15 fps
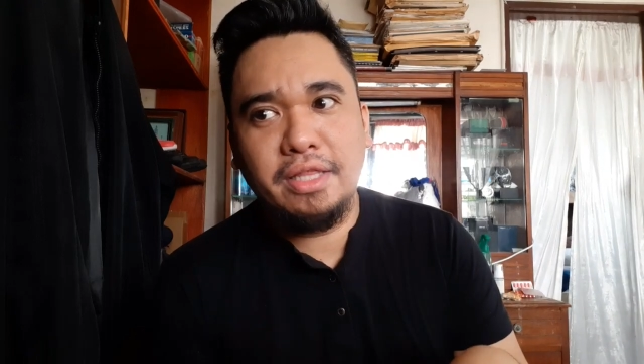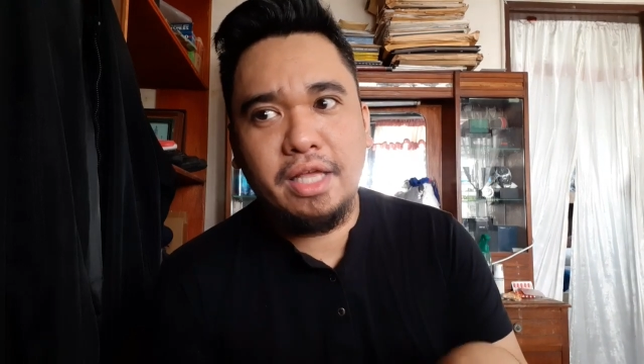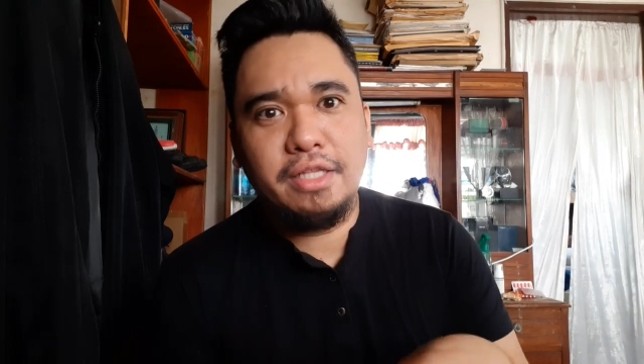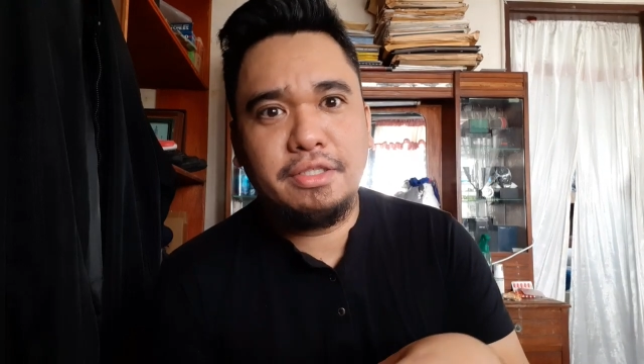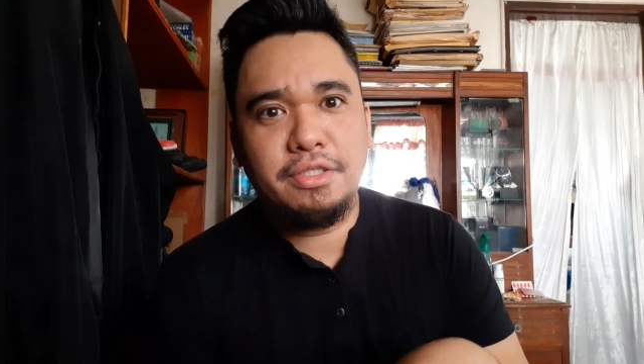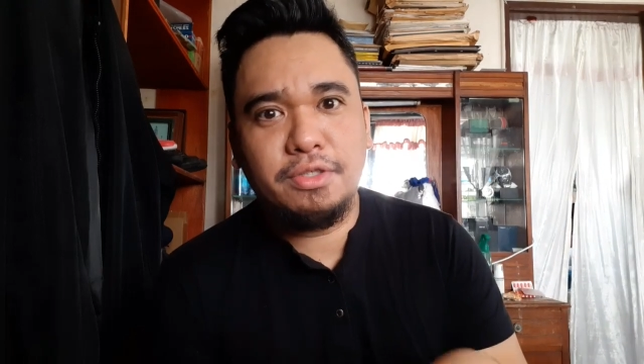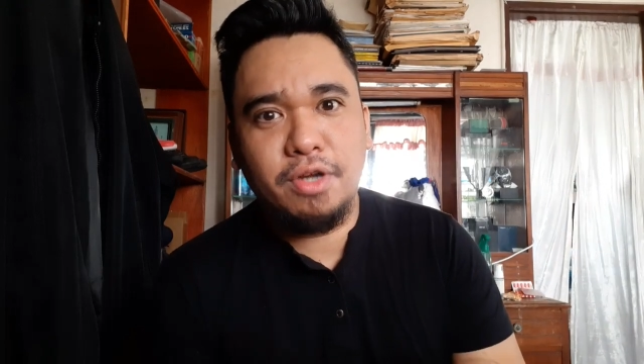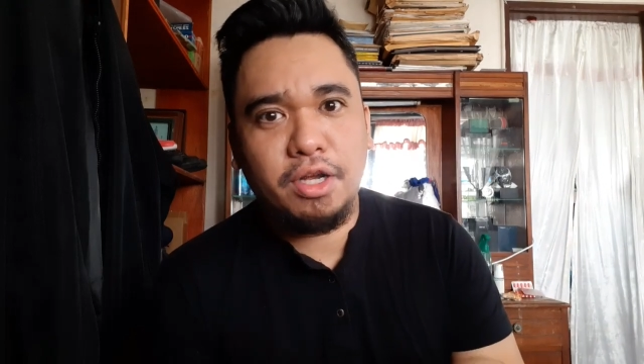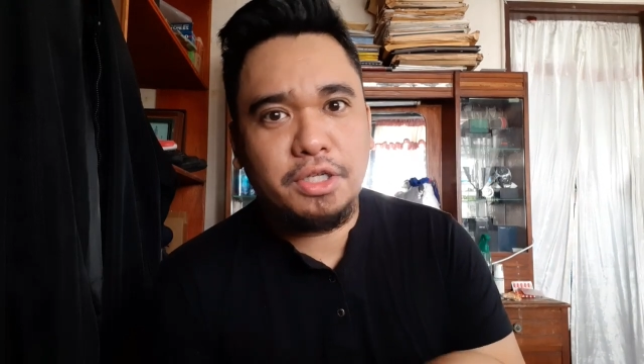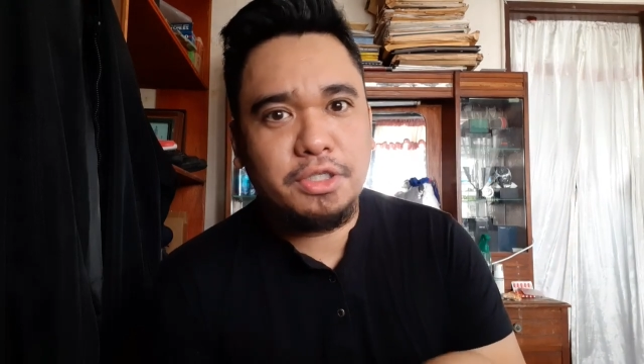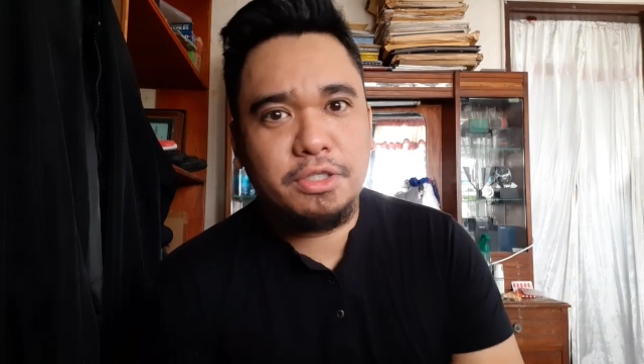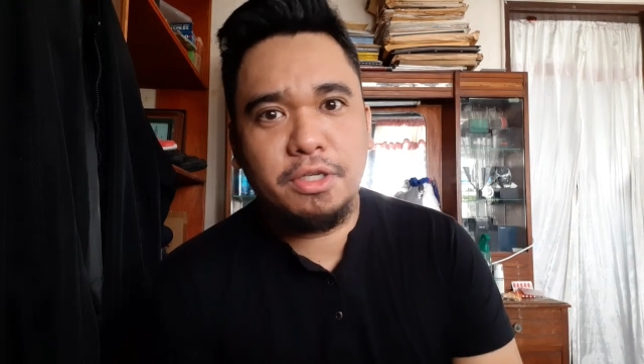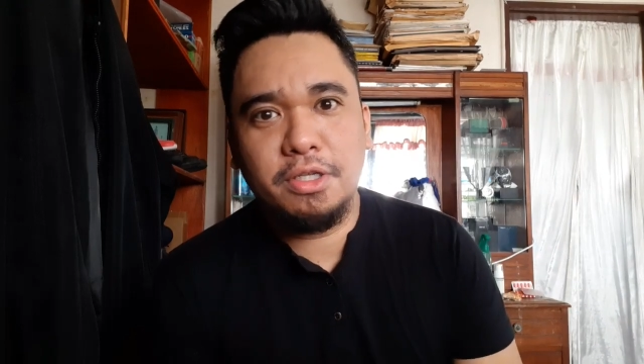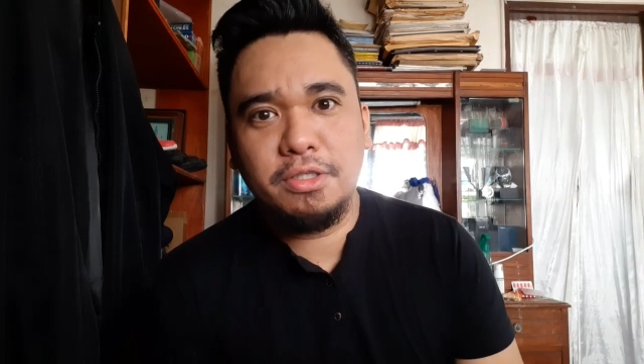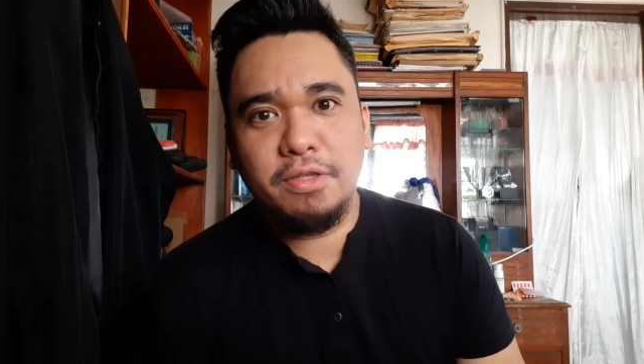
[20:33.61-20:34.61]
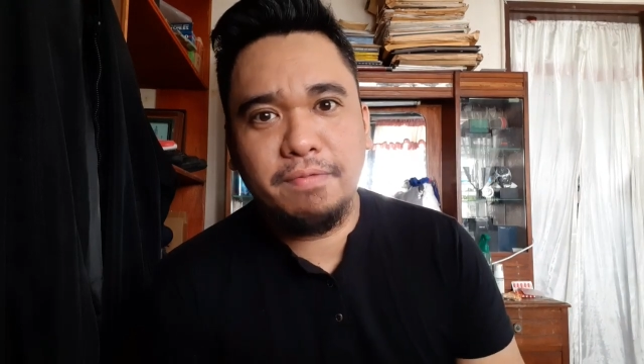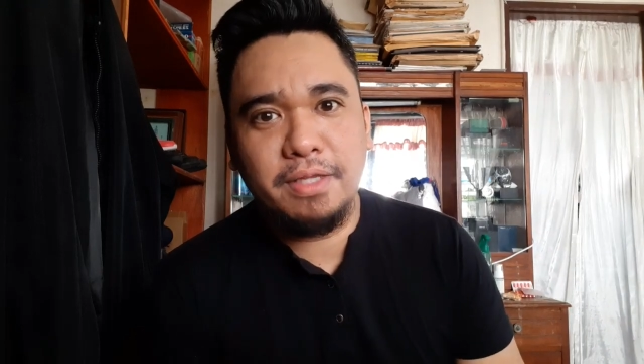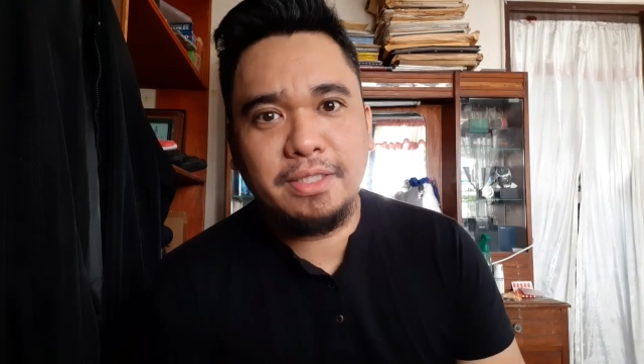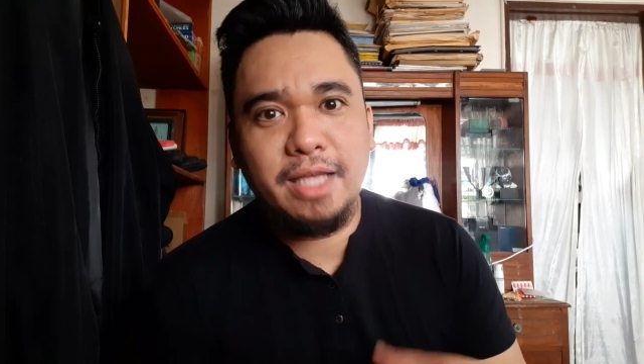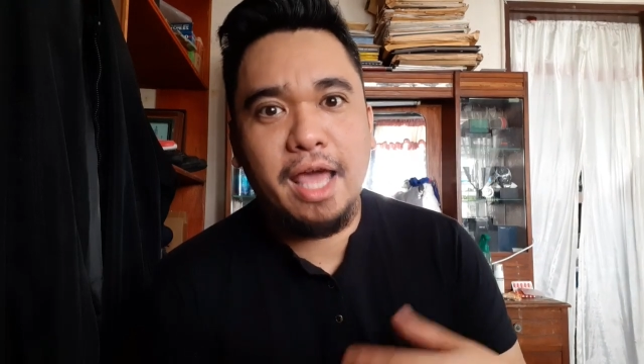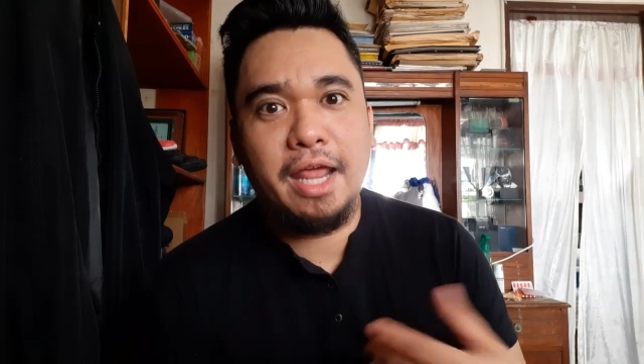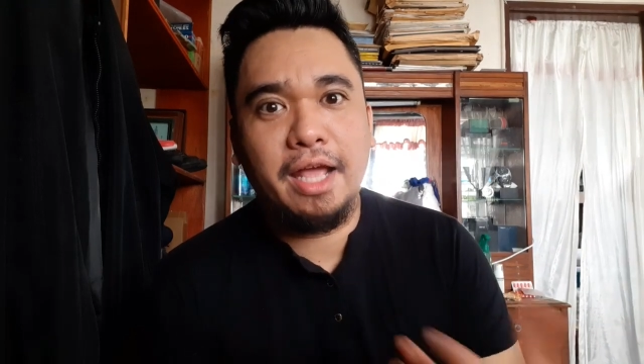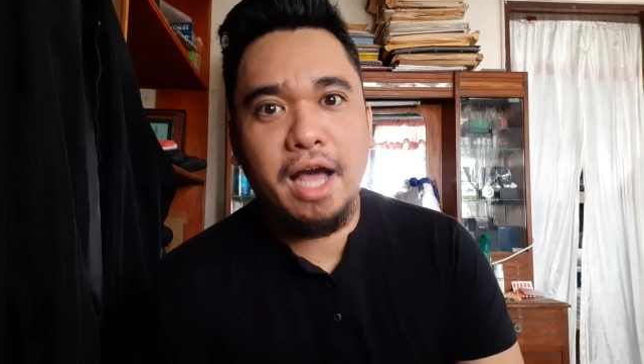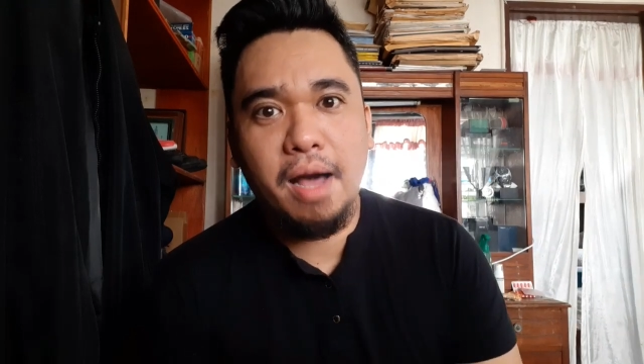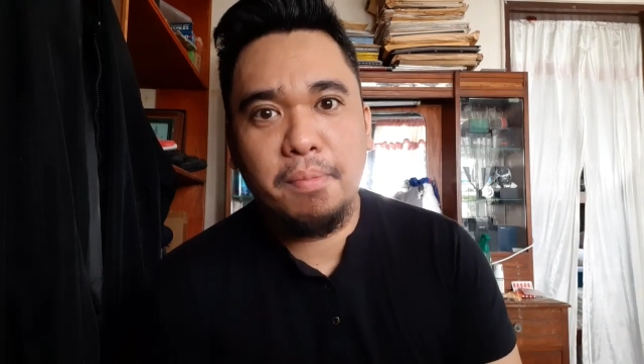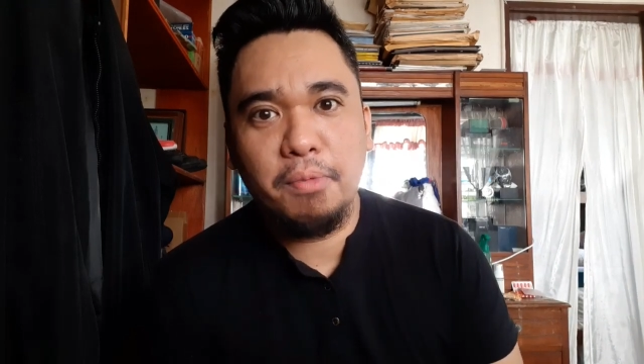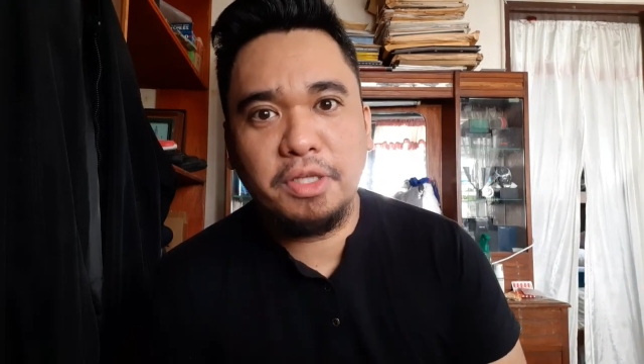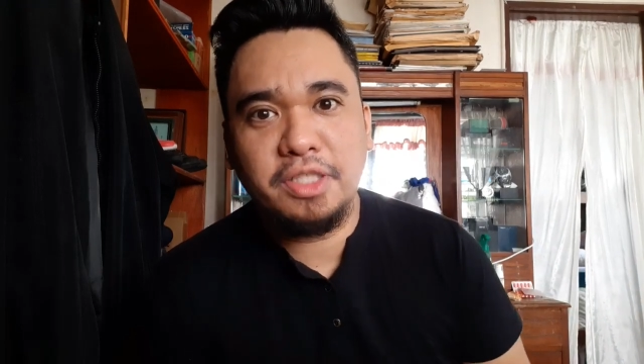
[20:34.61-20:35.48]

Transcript: the instructions of the setting up,